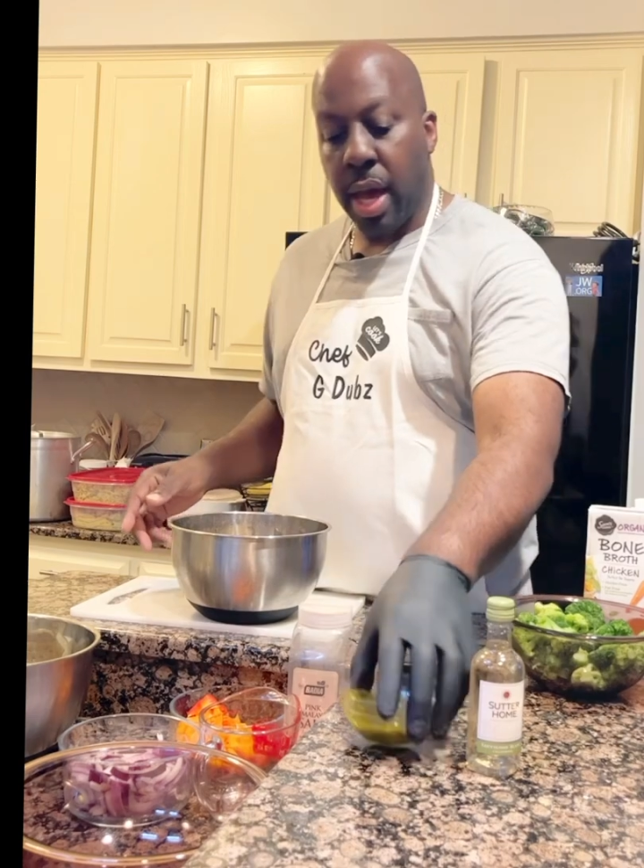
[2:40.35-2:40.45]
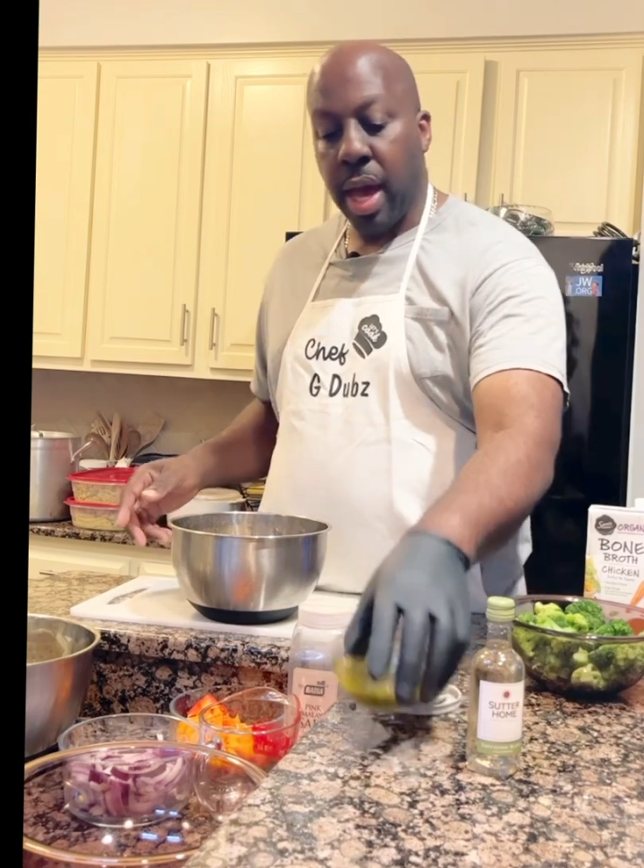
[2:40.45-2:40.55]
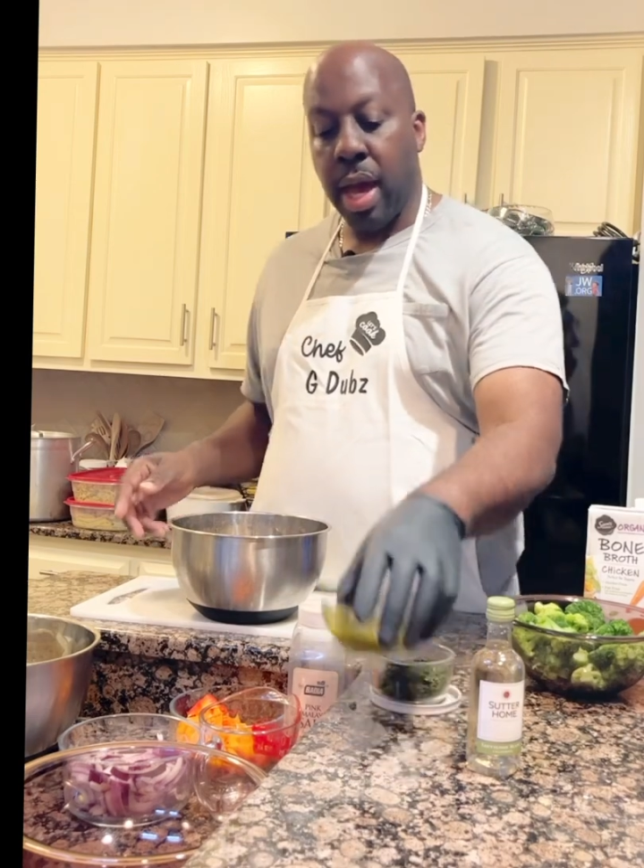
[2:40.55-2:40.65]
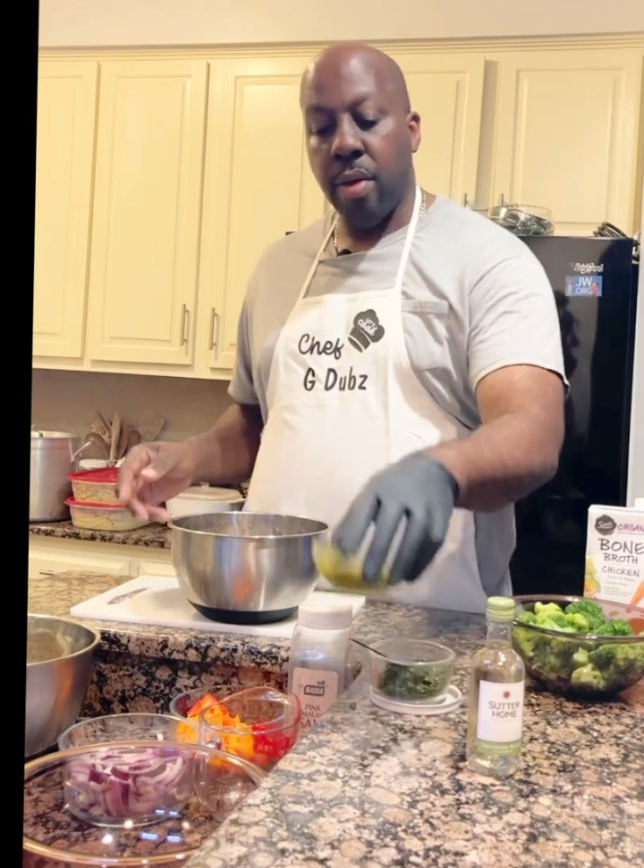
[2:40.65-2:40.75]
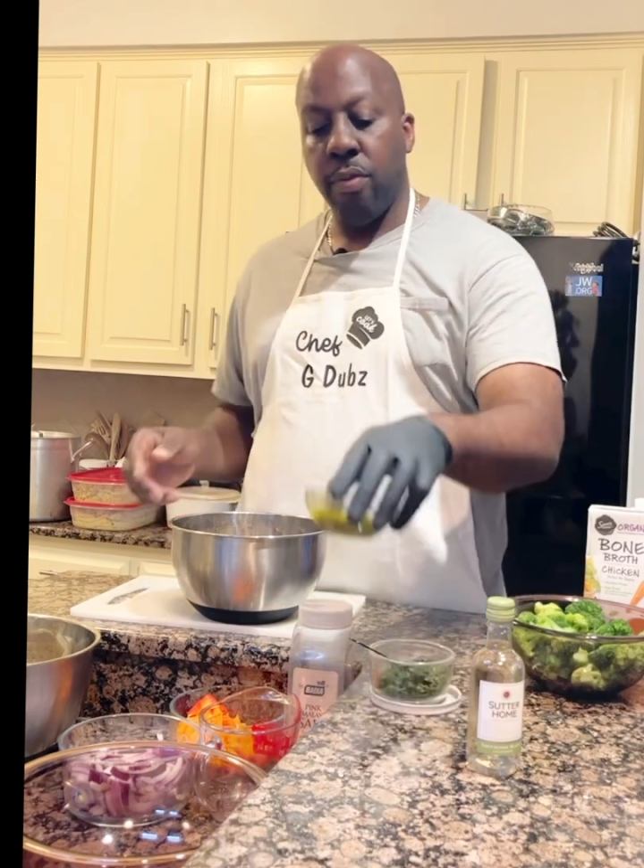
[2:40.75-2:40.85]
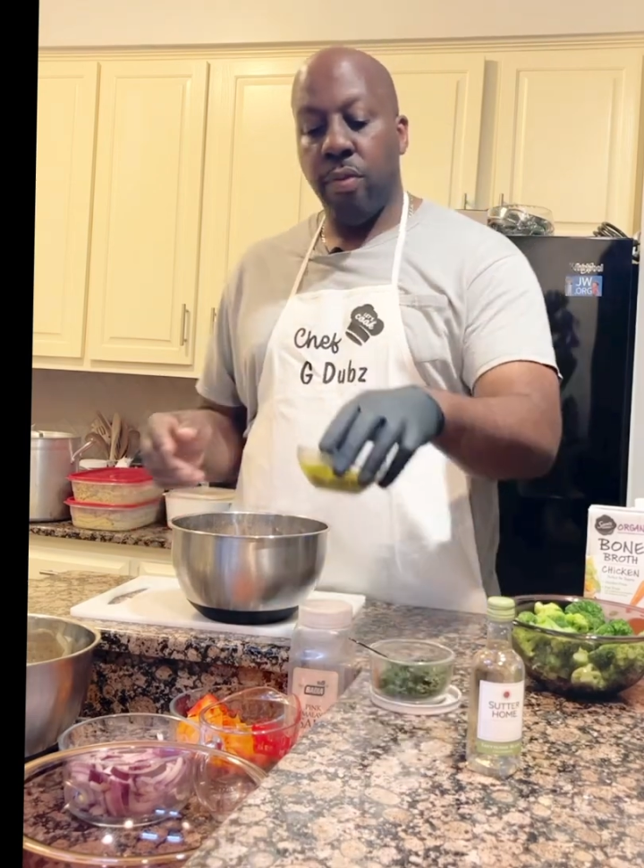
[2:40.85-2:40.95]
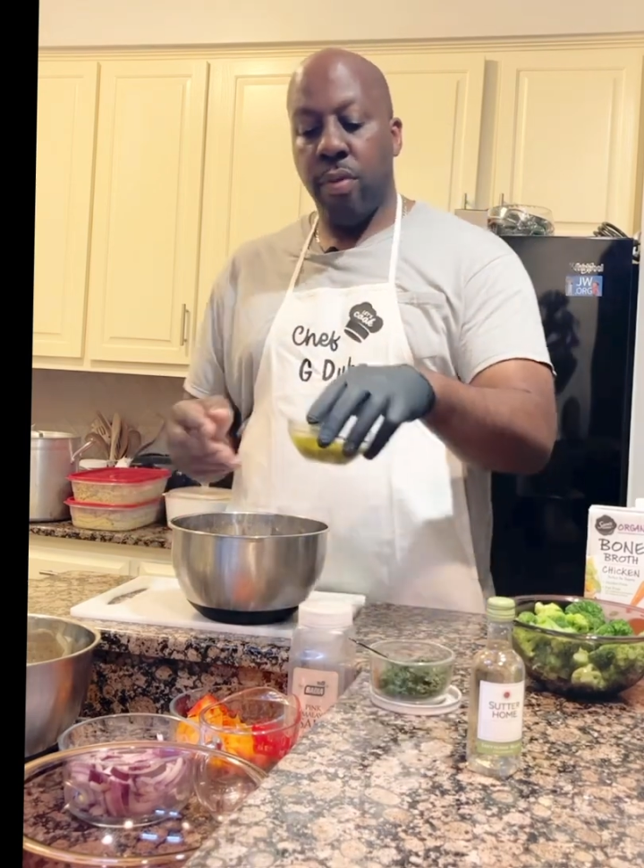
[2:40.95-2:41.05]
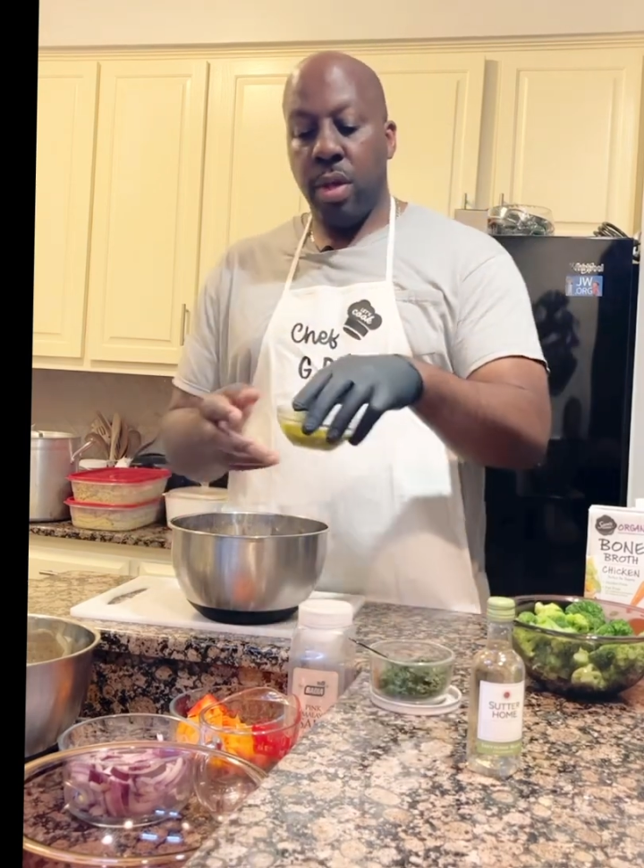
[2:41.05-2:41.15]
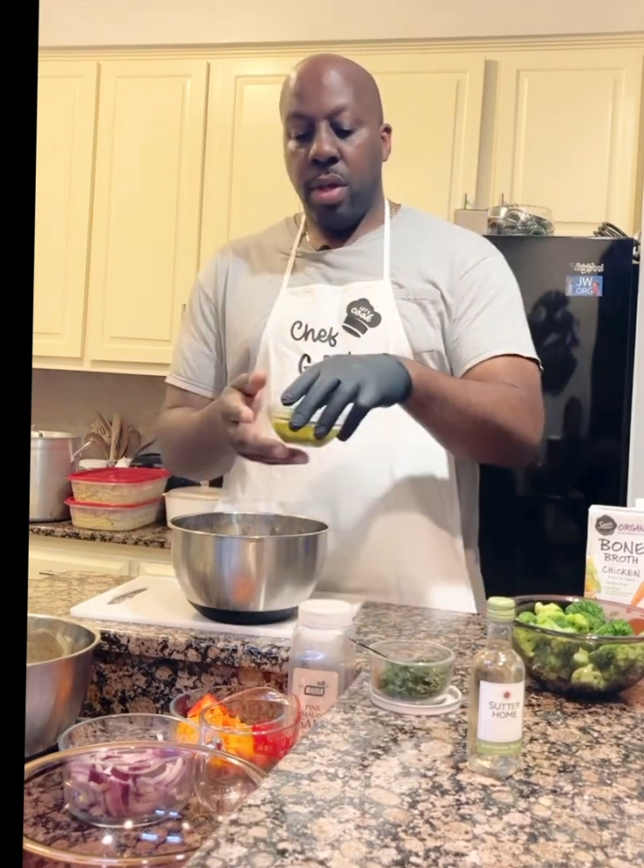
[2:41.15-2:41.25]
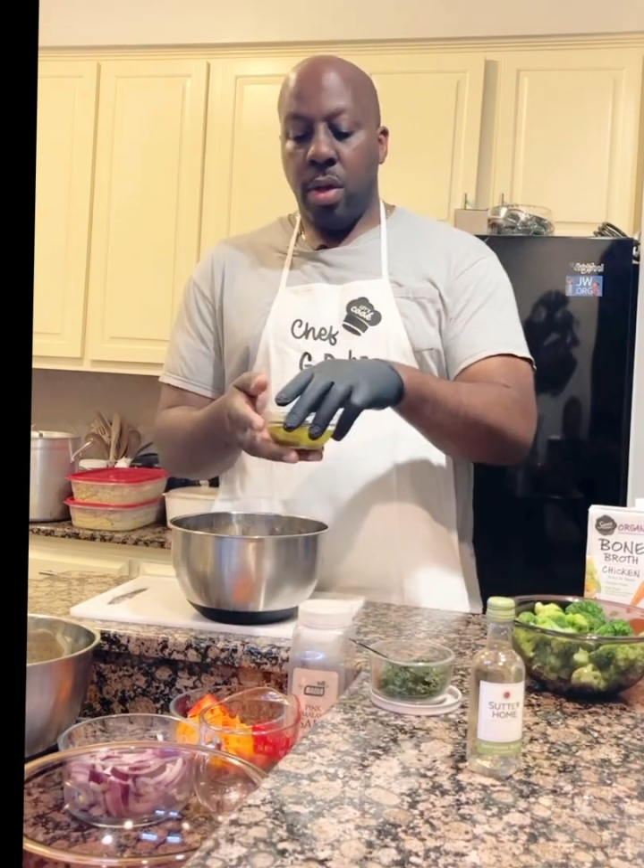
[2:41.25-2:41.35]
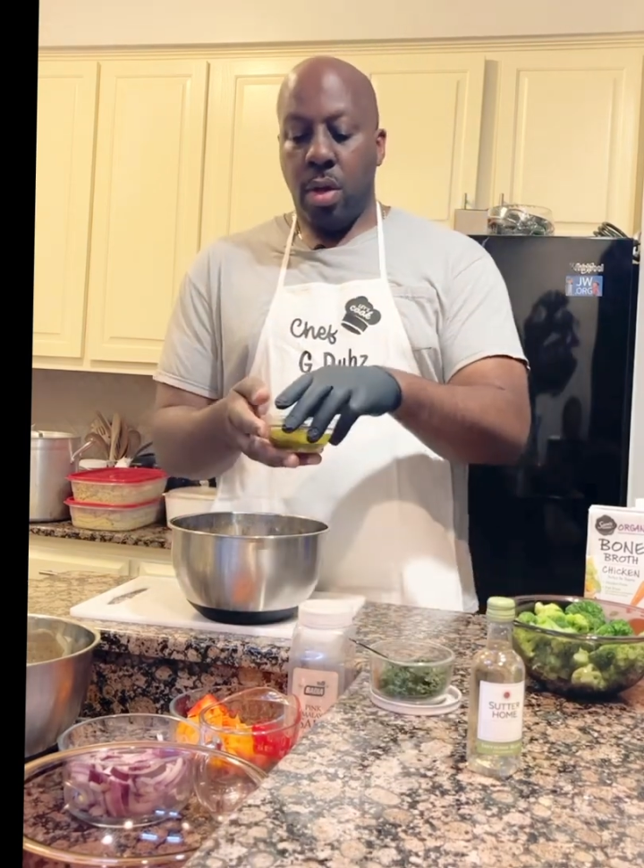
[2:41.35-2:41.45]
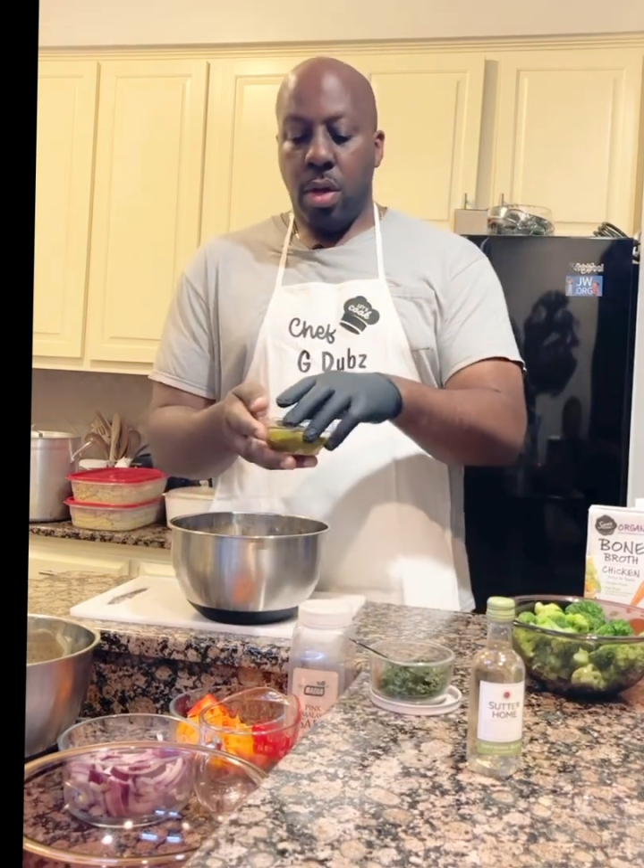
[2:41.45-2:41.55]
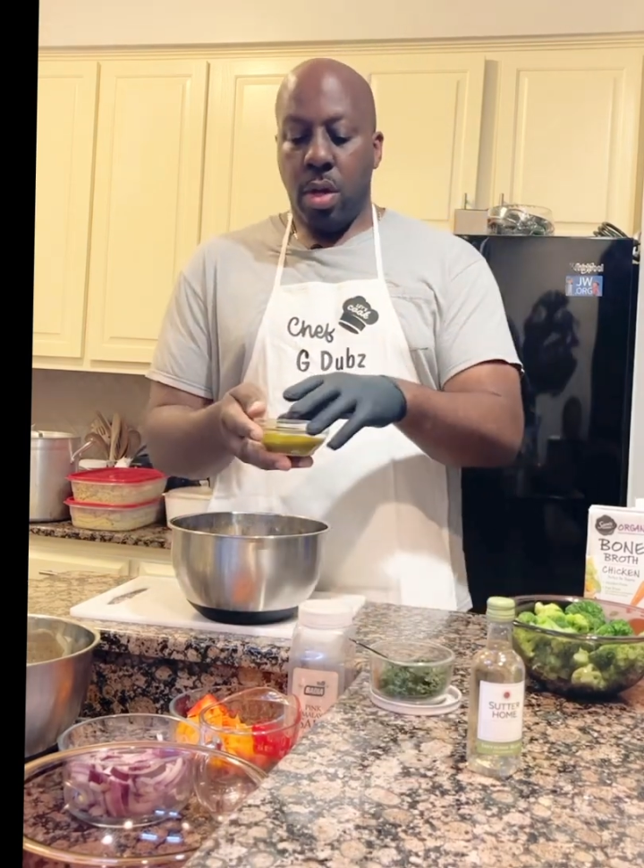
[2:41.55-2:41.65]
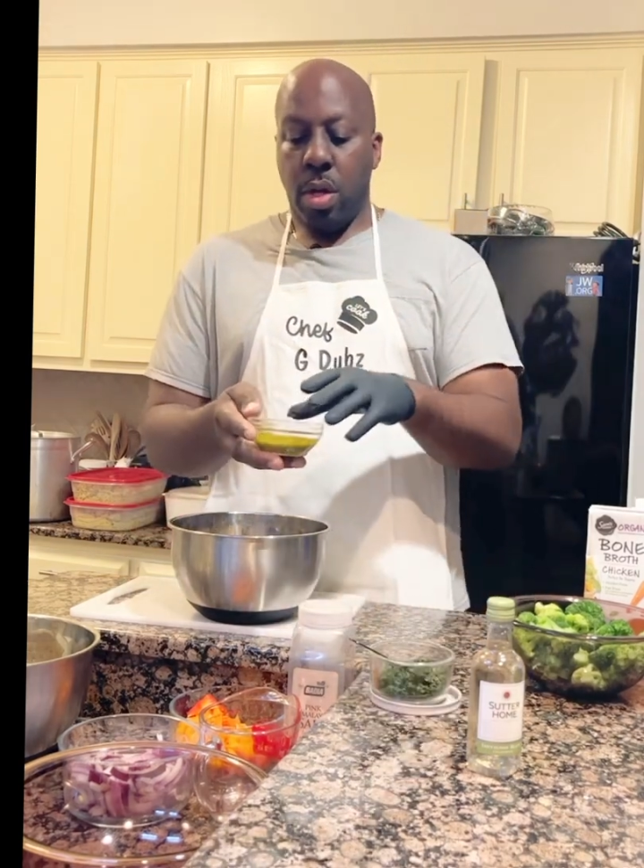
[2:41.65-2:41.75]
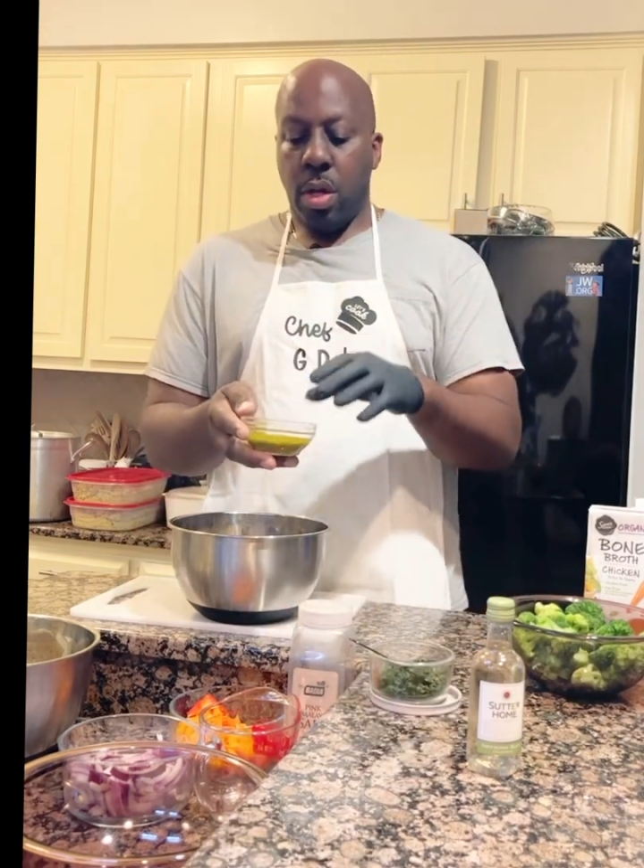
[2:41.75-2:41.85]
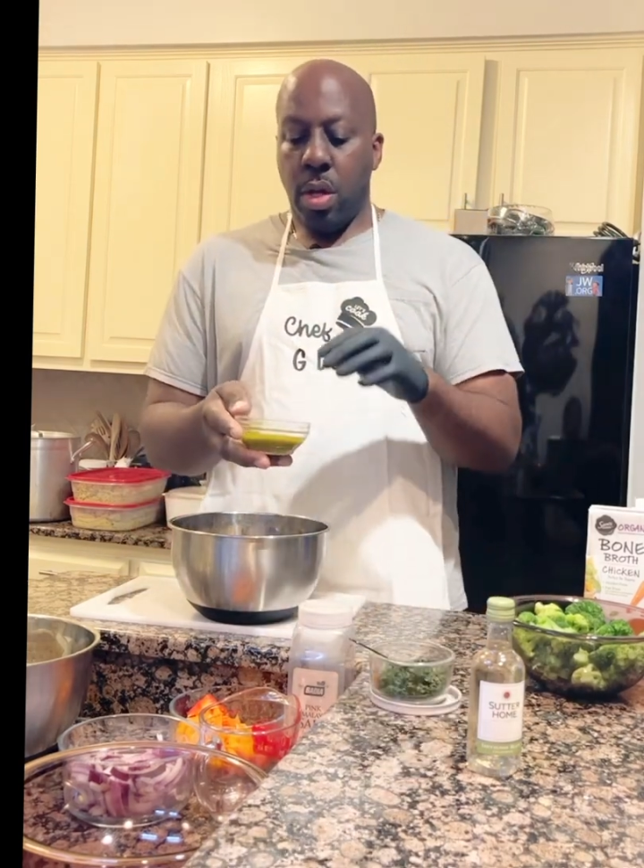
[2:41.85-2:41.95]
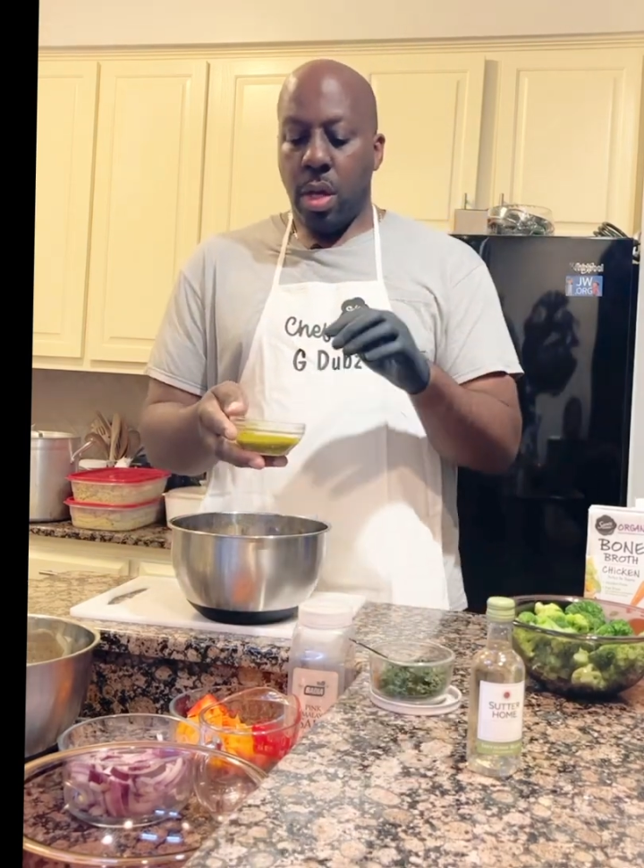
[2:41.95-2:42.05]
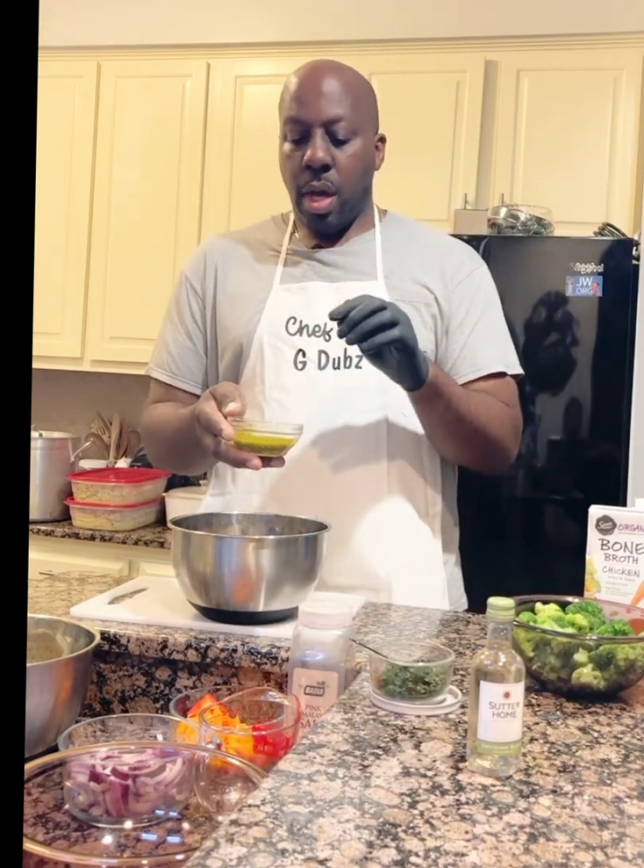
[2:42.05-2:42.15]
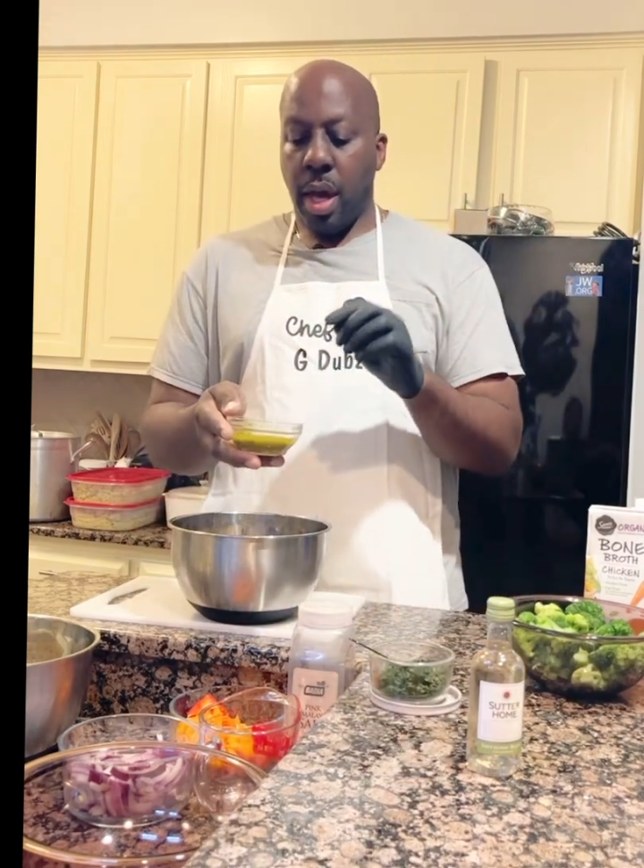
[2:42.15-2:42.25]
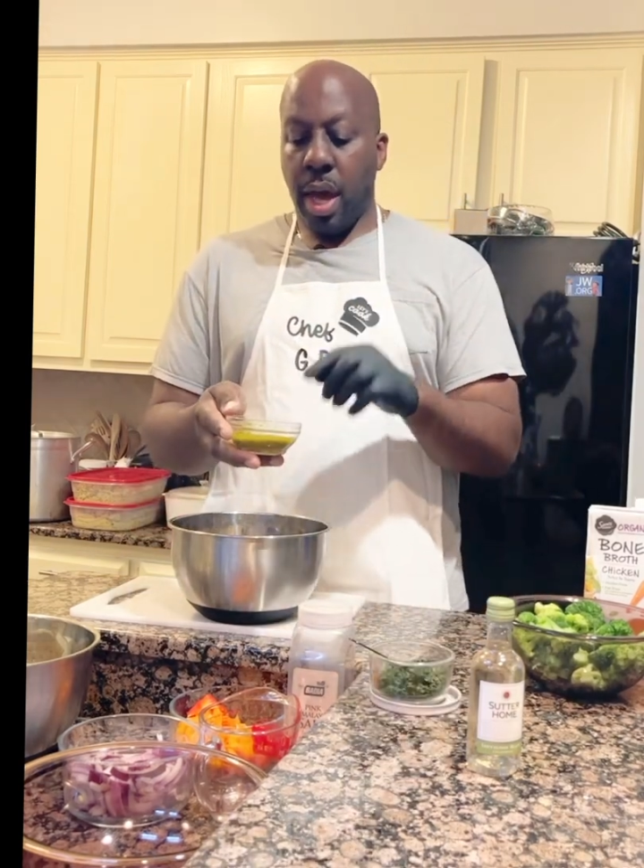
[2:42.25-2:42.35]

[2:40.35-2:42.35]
have a